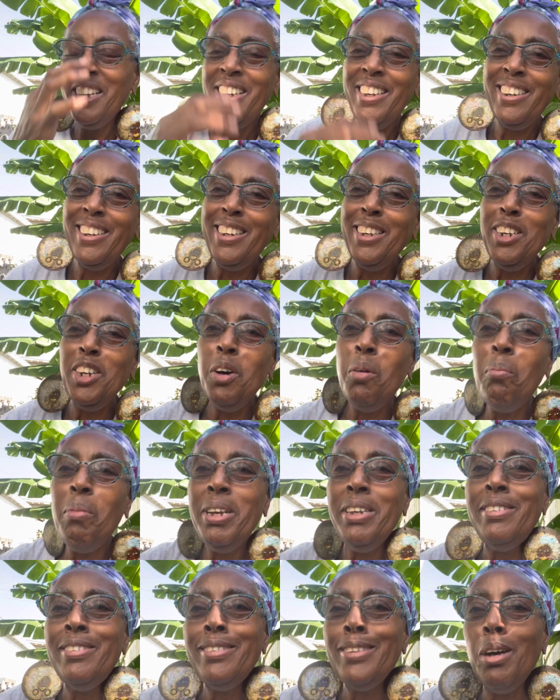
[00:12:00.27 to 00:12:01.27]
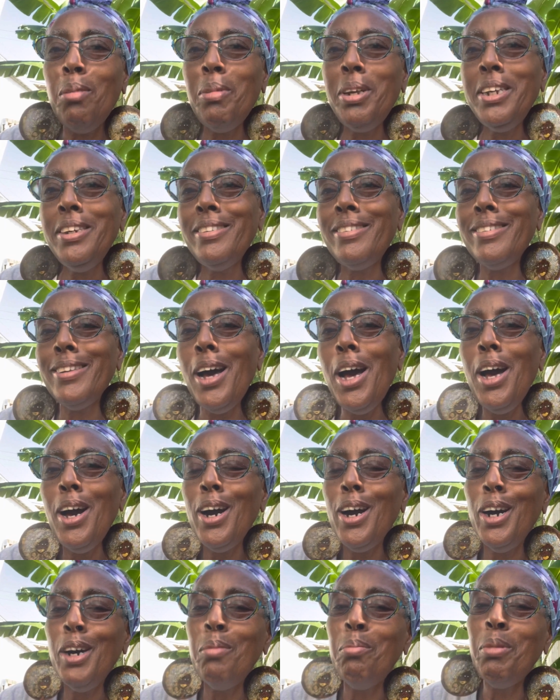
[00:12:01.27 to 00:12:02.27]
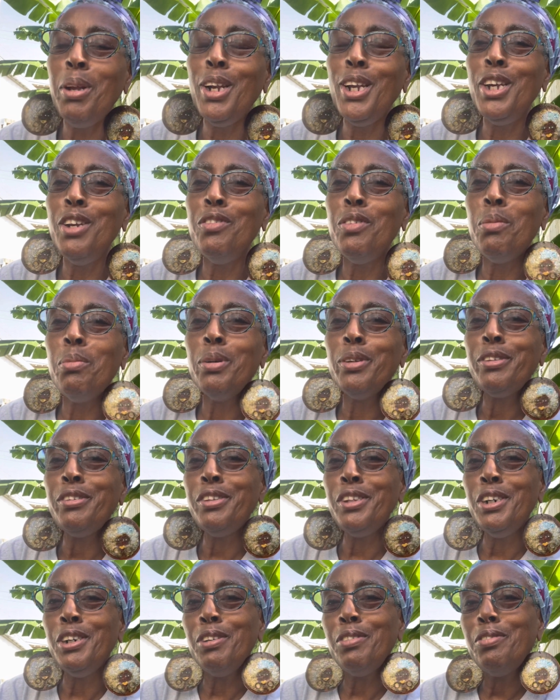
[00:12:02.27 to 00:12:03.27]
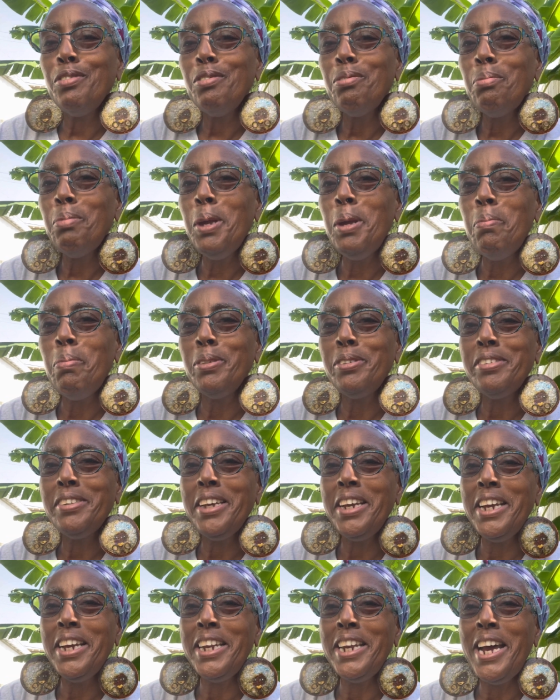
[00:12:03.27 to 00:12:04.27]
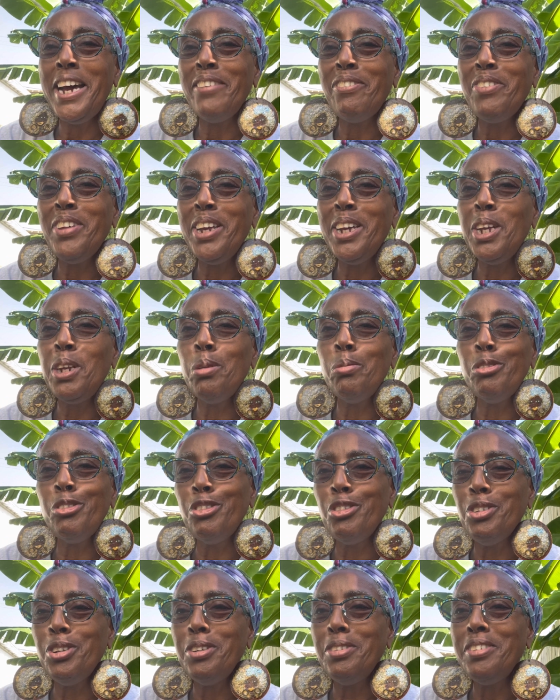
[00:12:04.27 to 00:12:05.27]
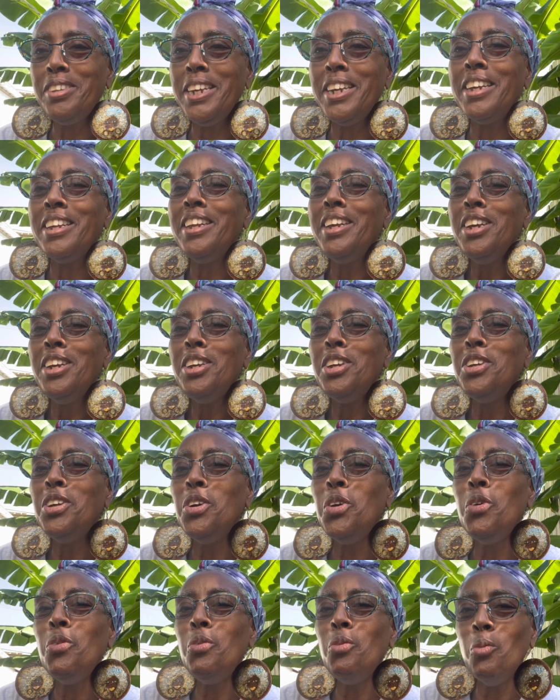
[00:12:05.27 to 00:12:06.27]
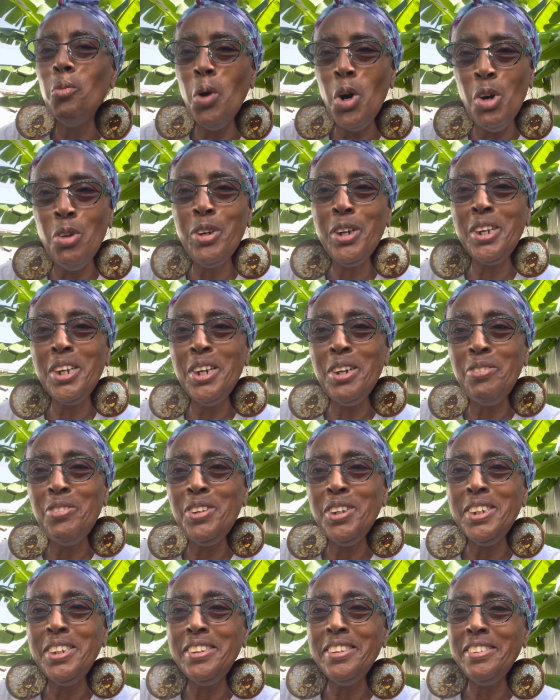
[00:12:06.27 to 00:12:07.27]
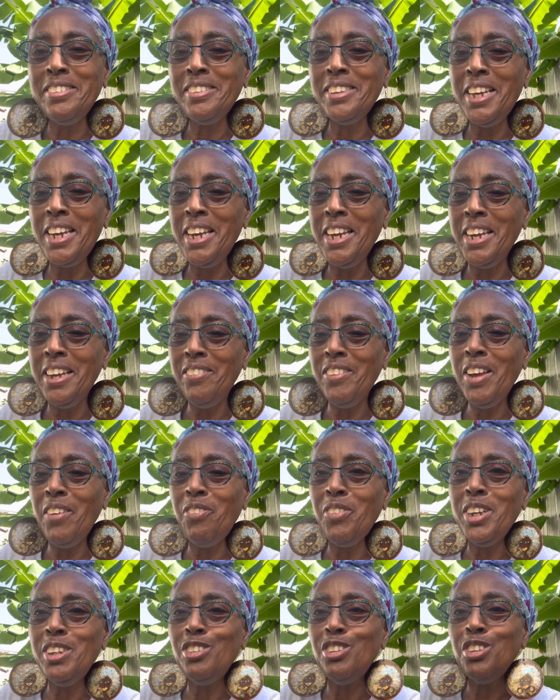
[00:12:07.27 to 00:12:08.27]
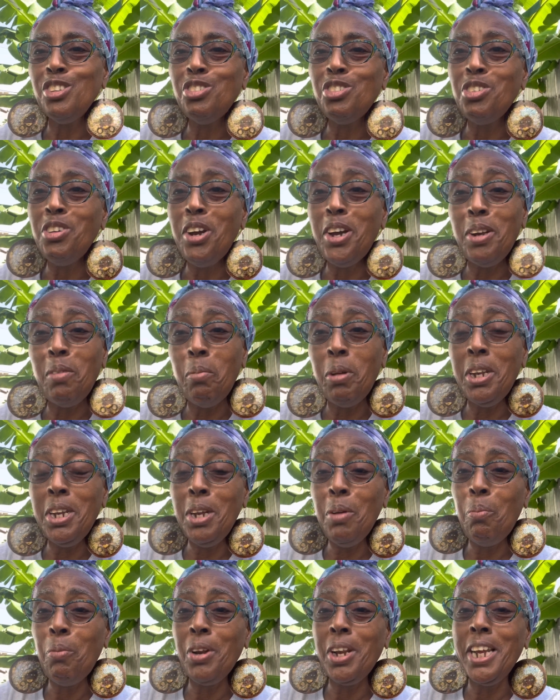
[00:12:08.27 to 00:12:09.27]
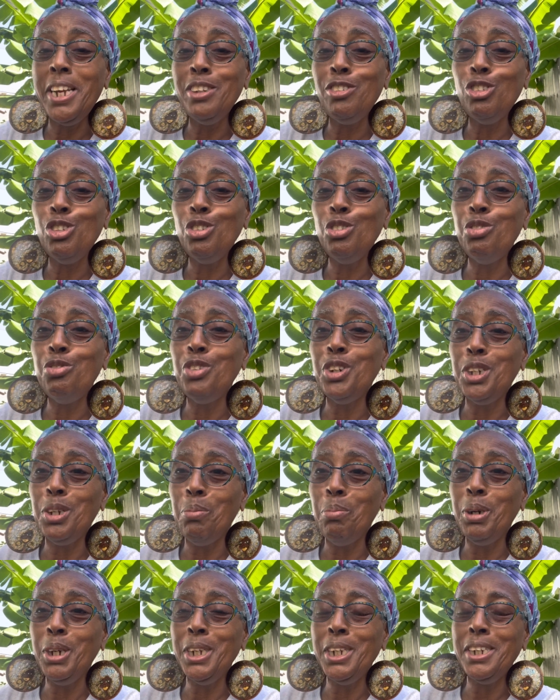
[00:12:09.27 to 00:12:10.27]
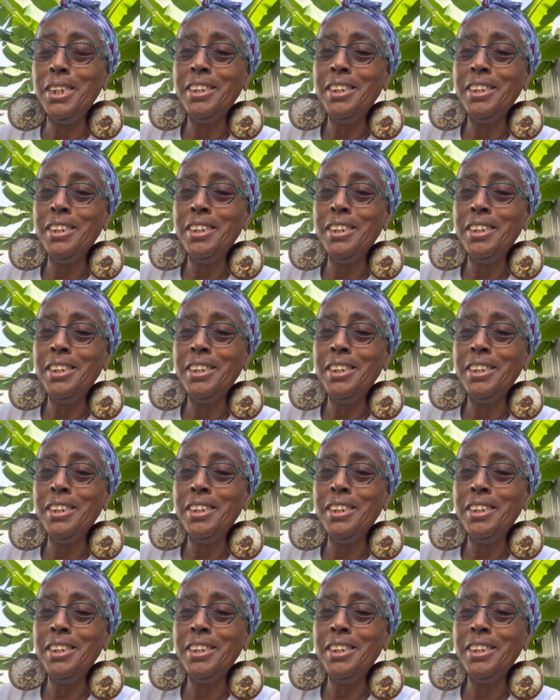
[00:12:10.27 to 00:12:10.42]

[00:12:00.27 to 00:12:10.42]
Tell me some of this unbelievable stuff people saying out there in them streets that you woke enough to understand that they just trying to manipulate you for your money.